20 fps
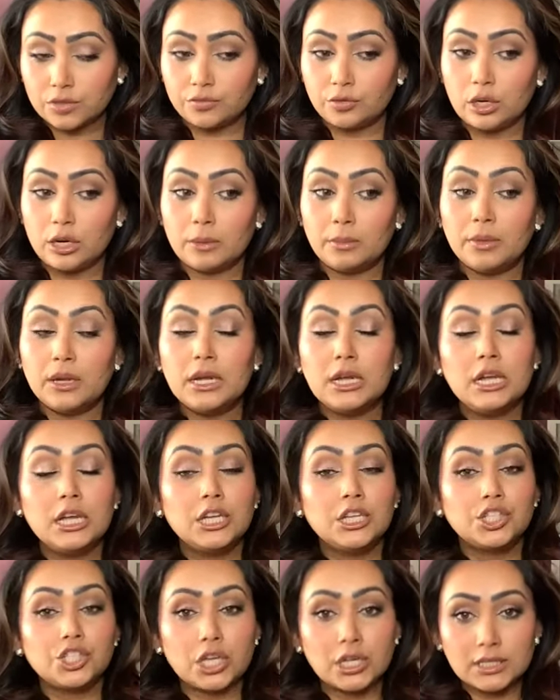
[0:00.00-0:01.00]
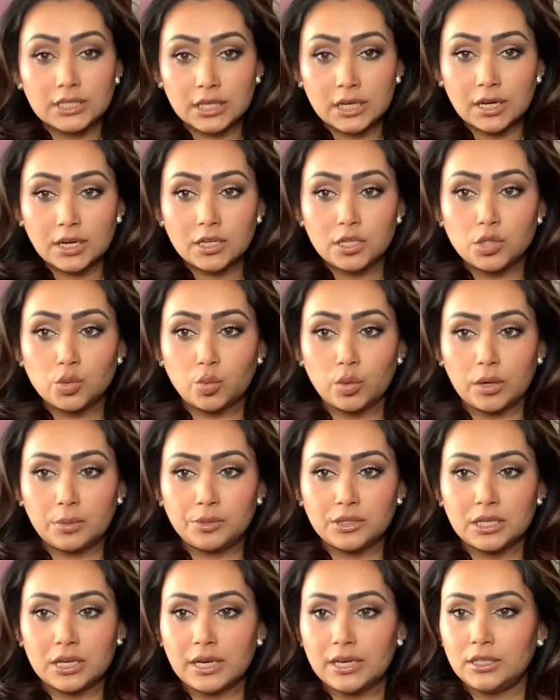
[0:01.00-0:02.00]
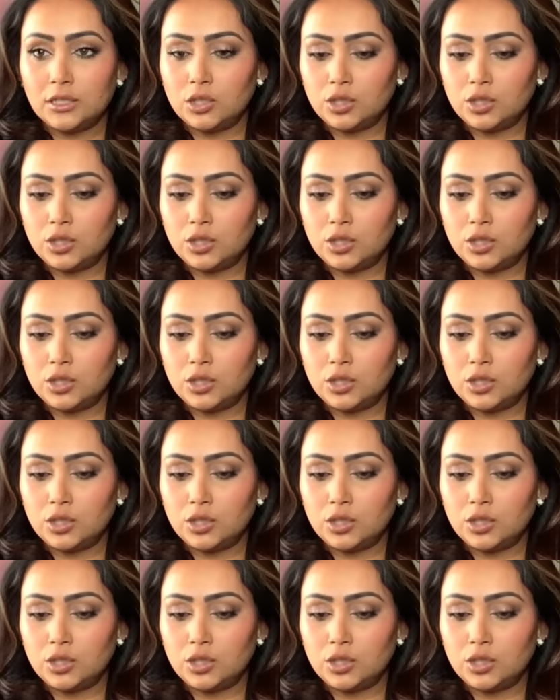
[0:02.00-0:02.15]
from Chantecaille's website.